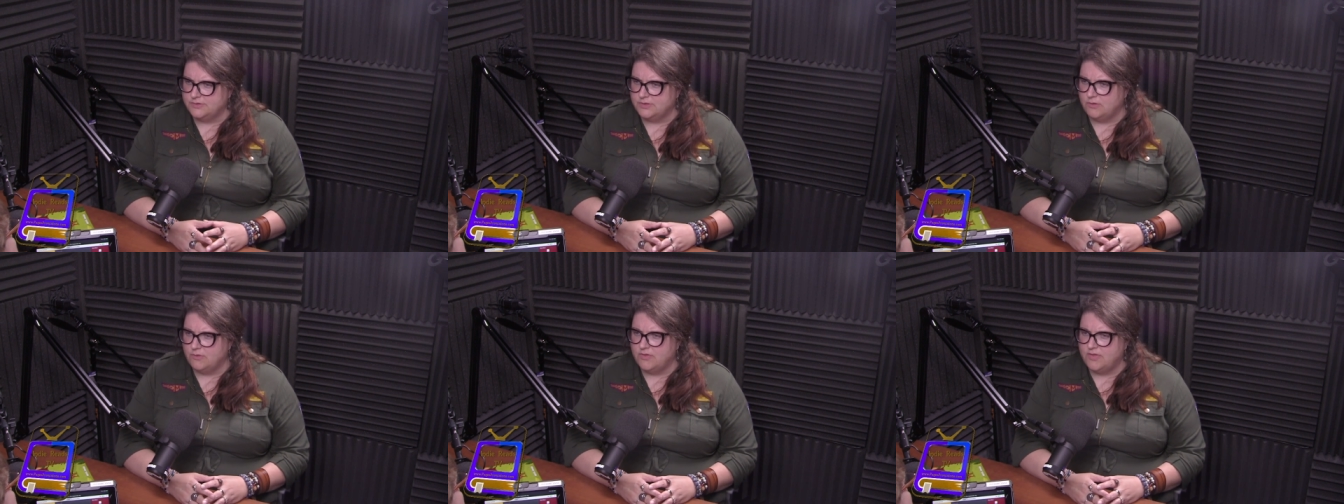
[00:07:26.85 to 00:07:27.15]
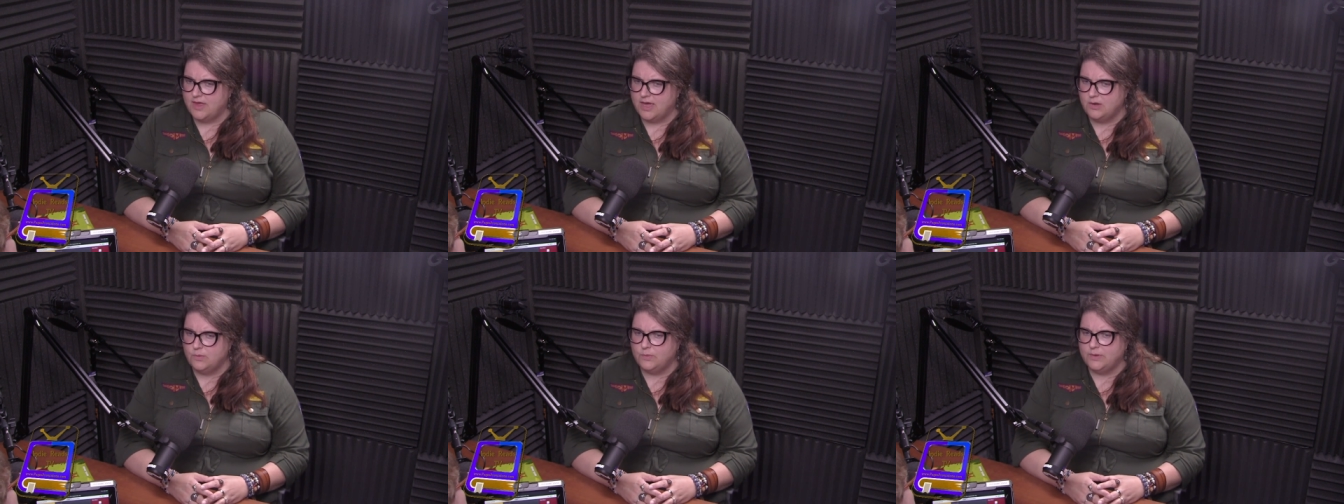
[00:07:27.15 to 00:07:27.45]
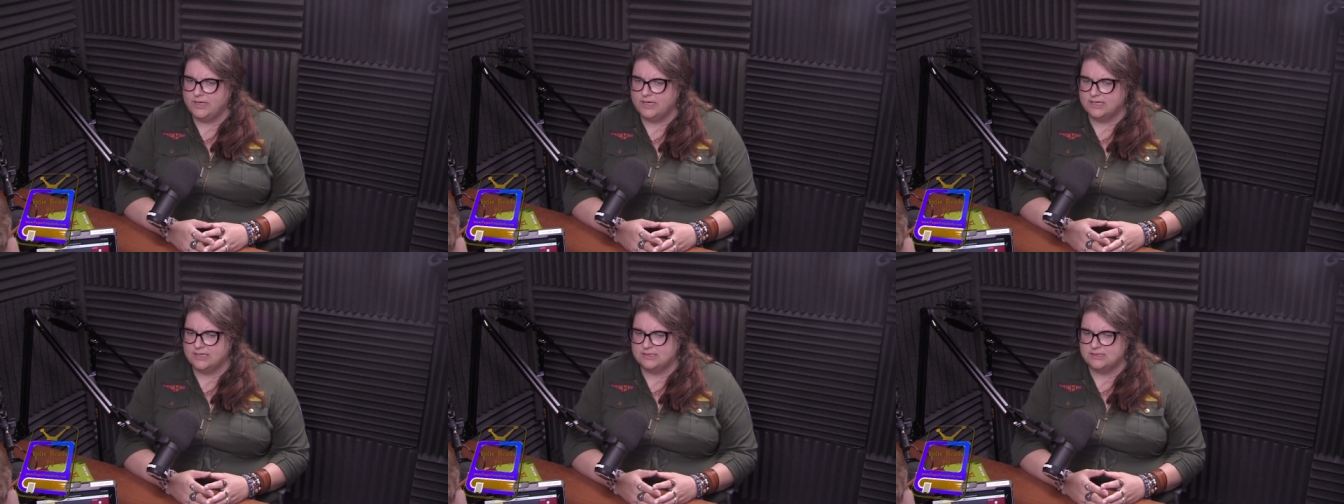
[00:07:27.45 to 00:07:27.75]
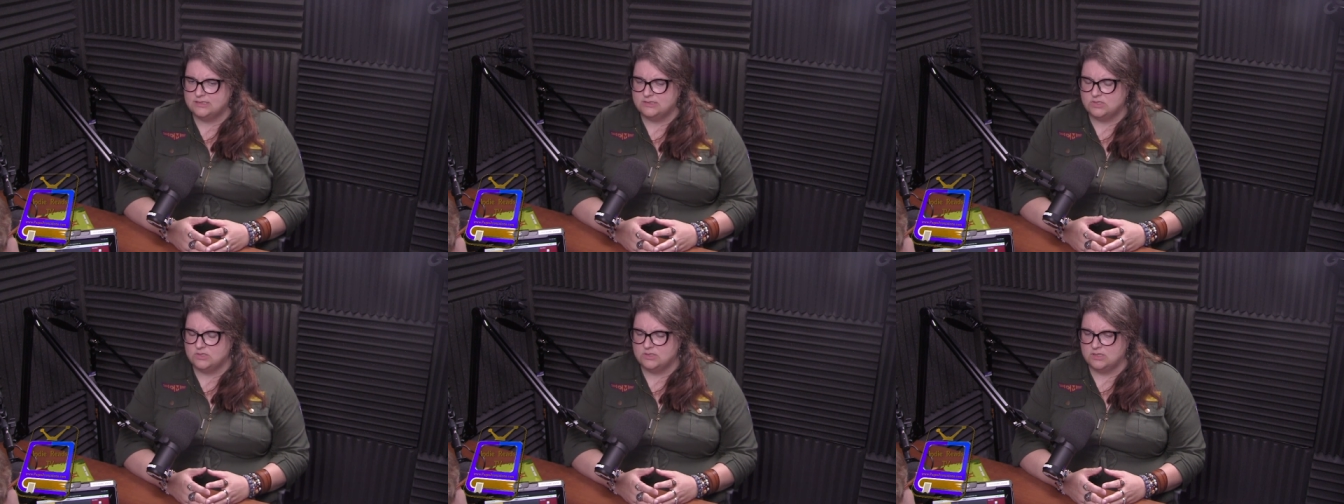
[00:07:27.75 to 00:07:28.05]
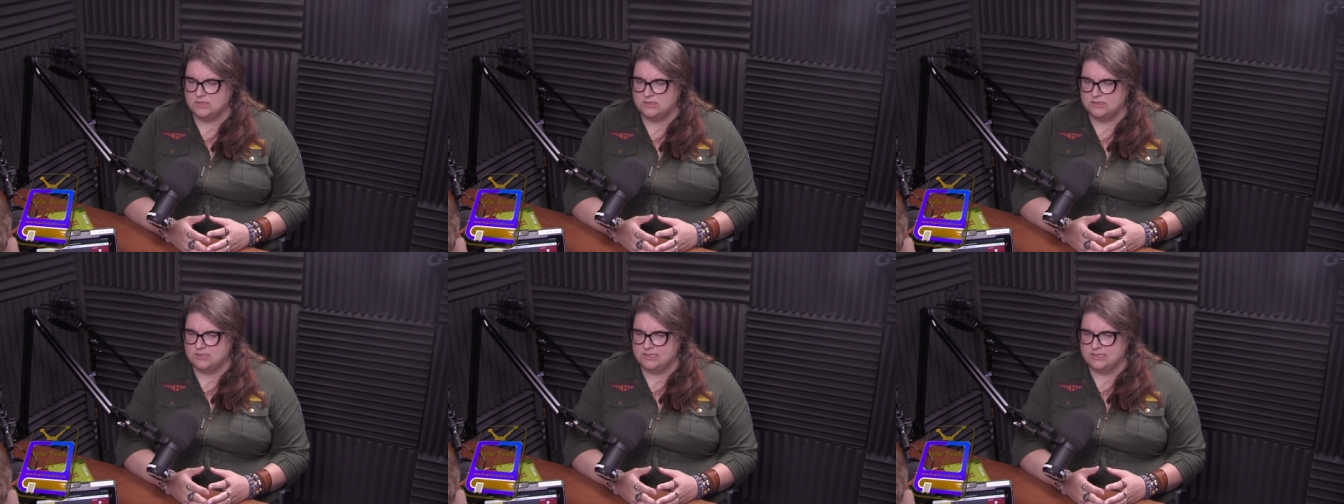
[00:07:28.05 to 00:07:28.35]
So then we got
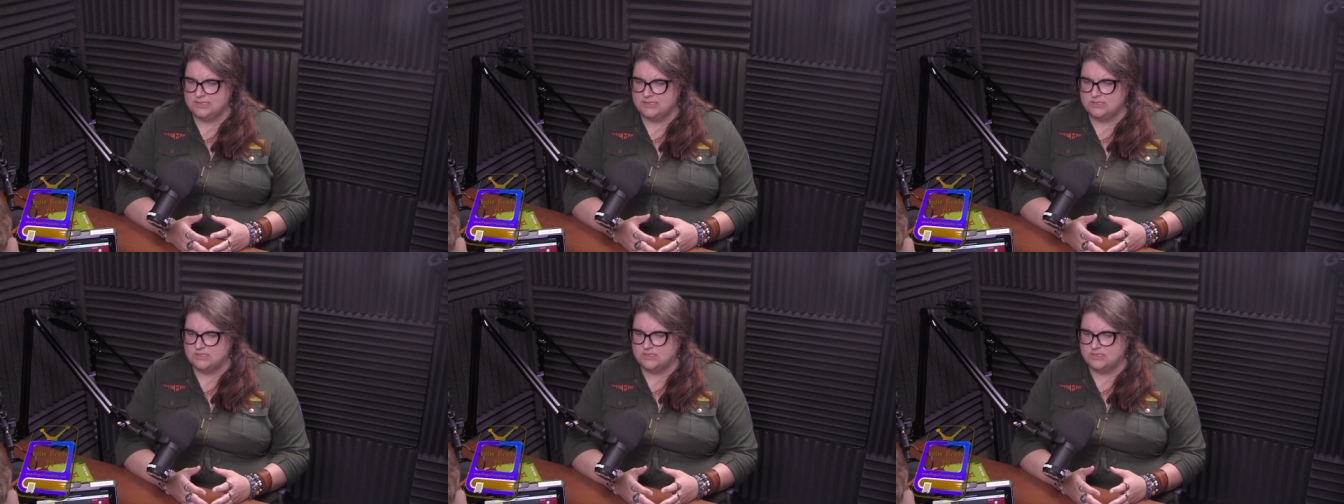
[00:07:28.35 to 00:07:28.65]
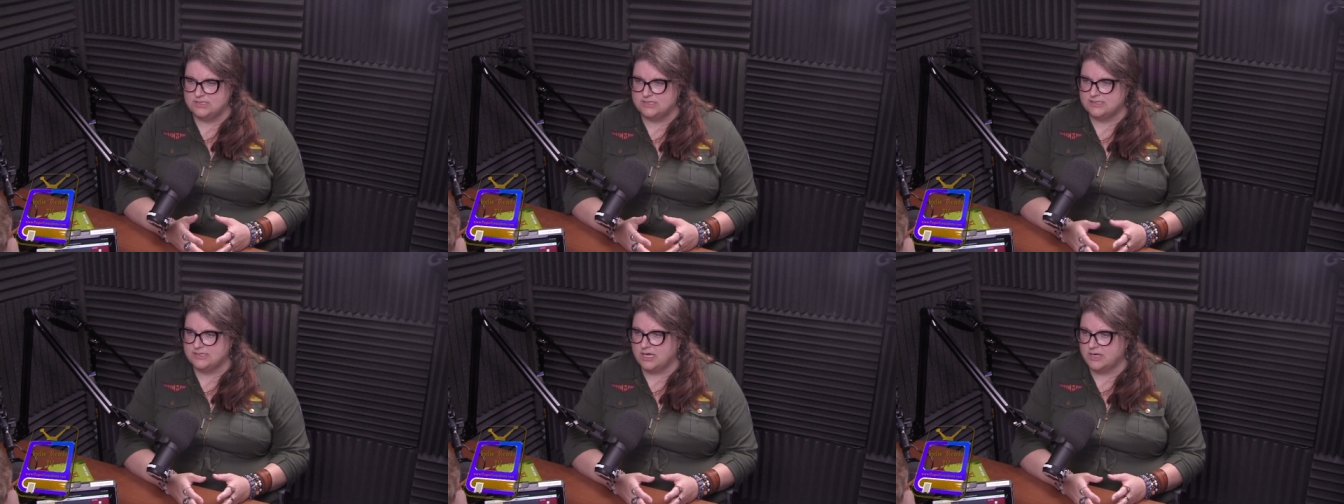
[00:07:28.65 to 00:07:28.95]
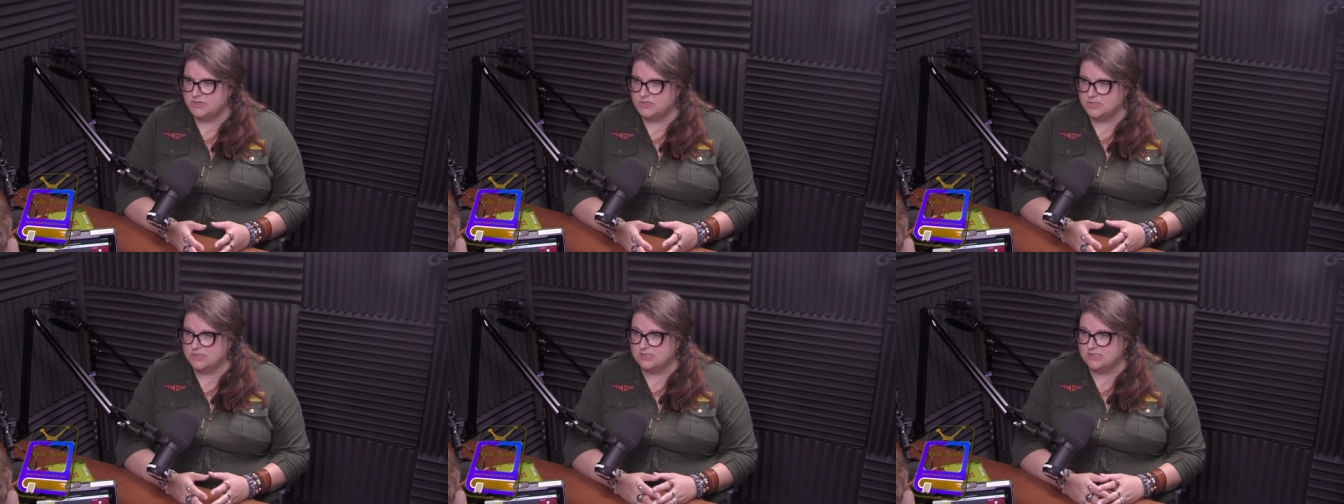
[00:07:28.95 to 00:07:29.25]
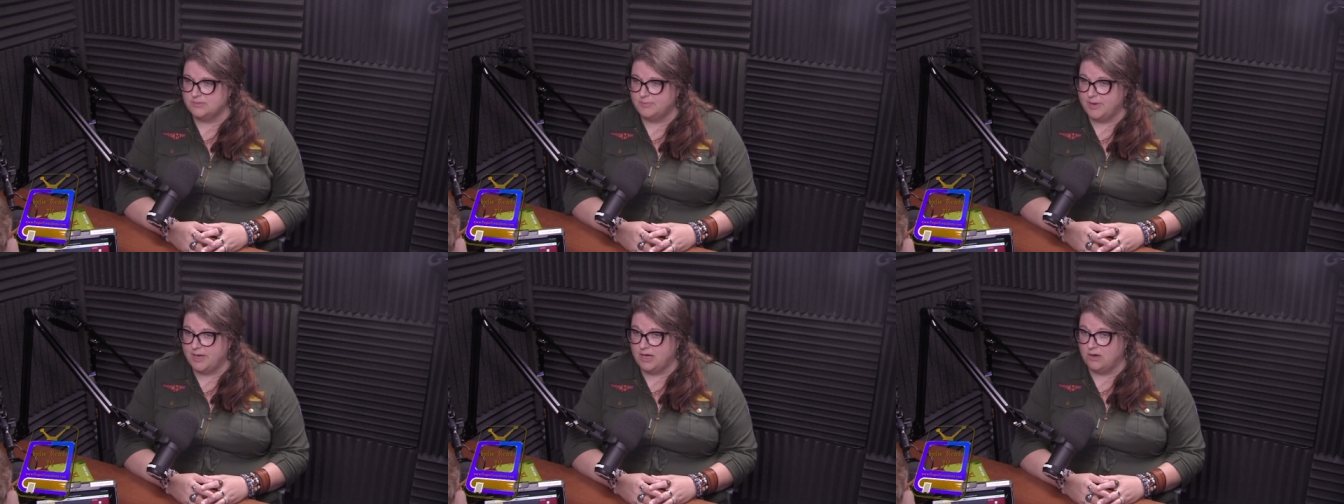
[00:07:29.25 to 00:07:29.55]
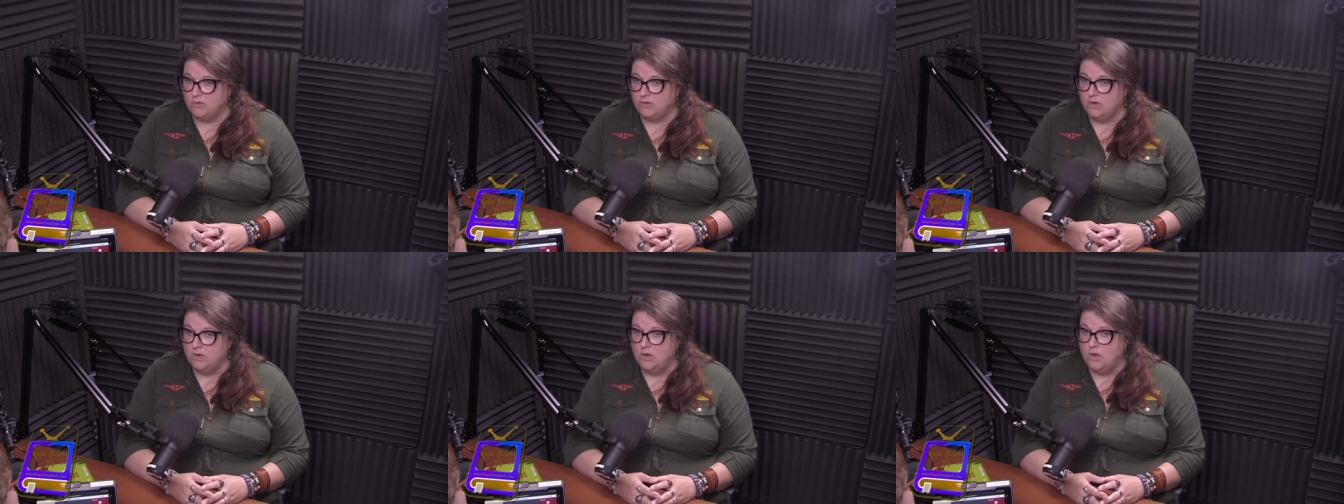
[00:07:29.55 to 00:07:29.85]
to, into discussions
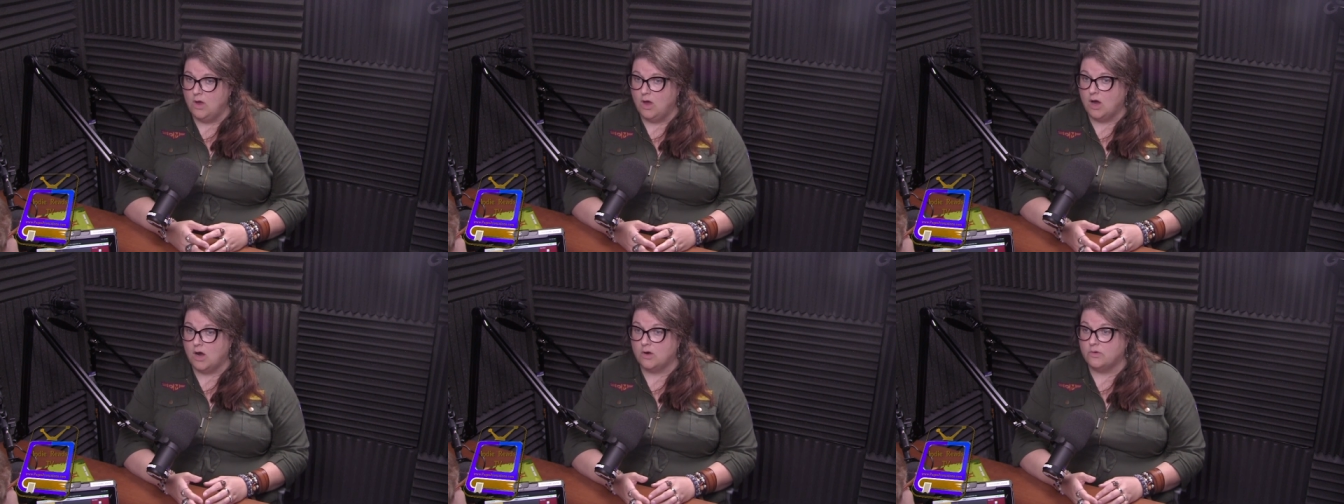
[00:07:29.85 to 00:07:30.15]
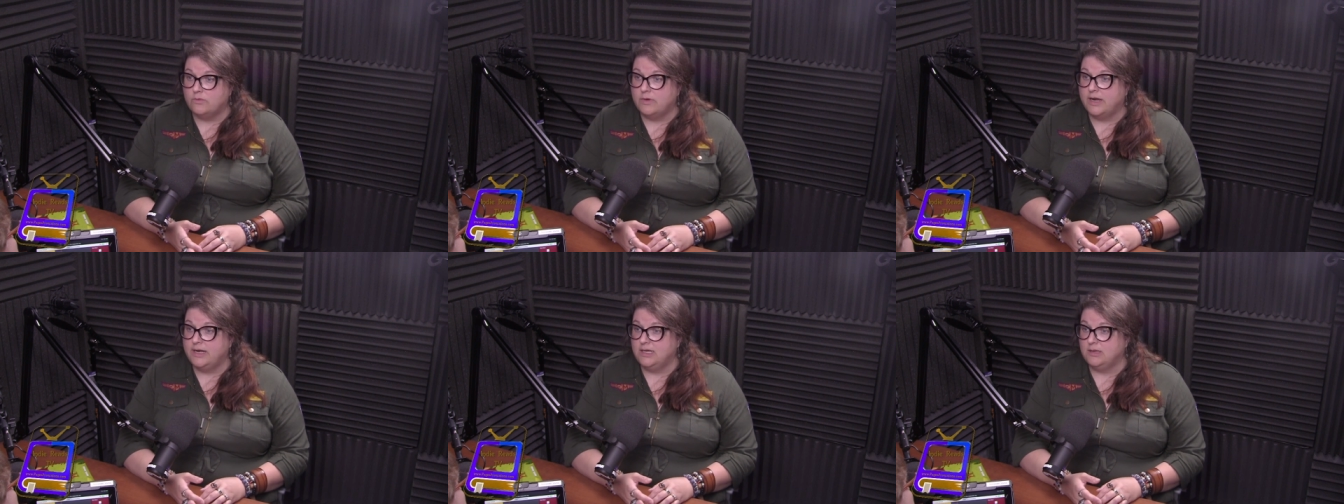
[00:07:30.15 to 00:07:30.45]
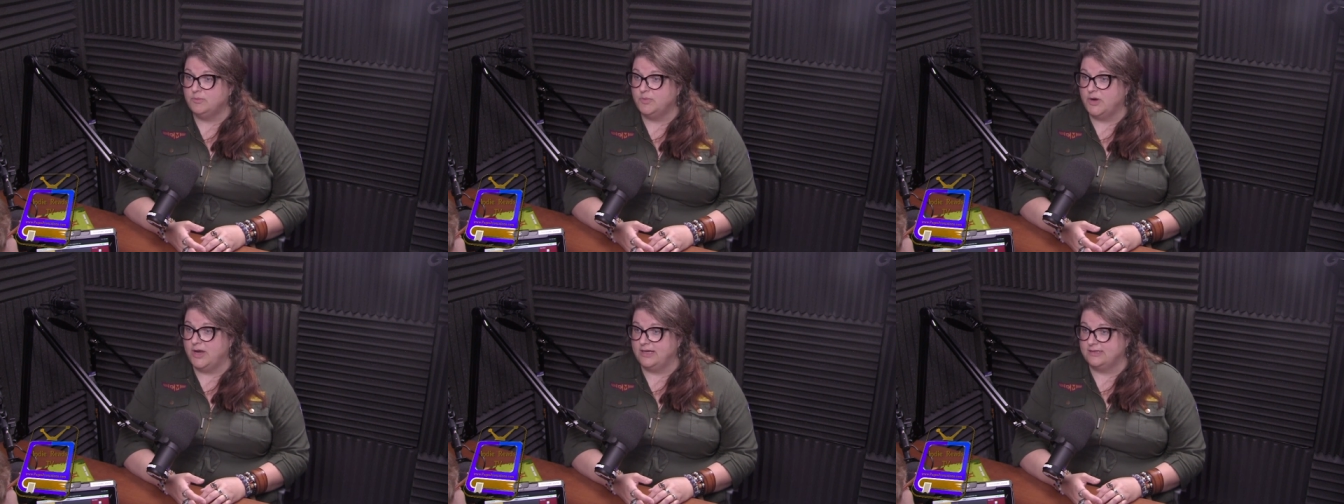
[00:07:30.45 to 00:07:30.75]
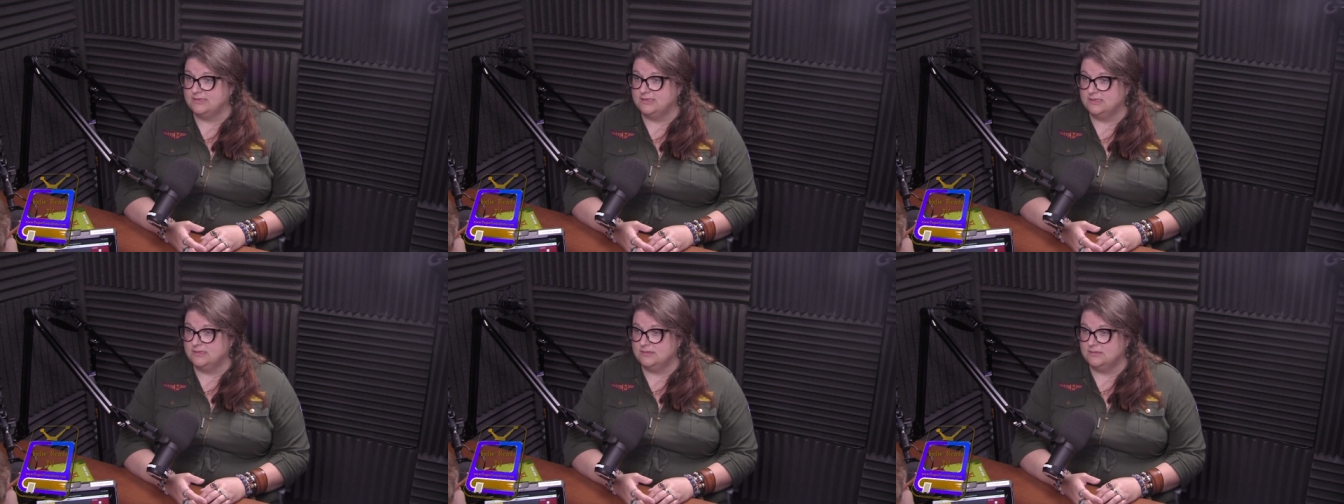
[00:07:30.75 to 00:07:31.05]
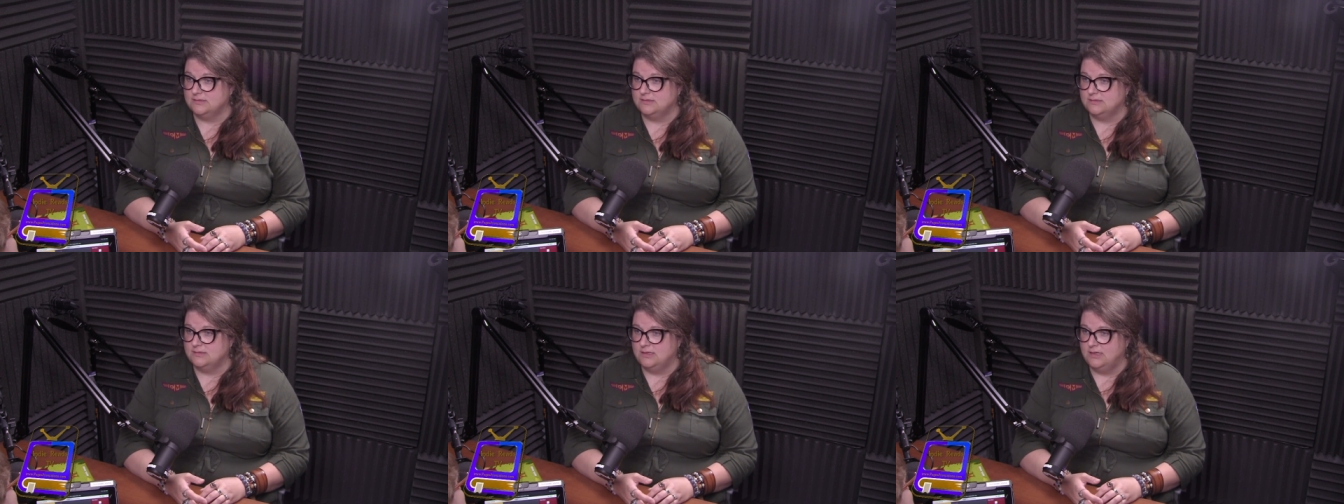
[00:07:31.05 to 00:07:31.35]
about our writing practice.